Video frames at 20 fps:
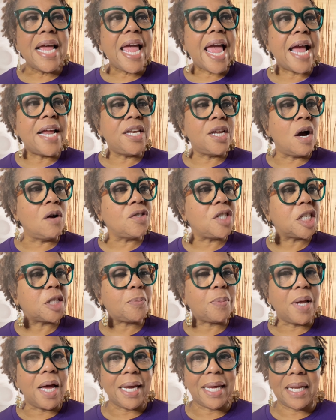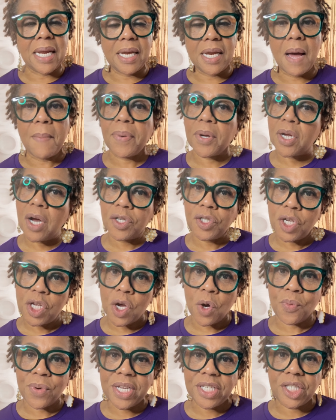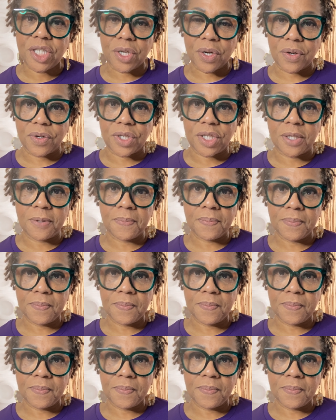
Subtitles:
And don't just plug in a number, go do your research.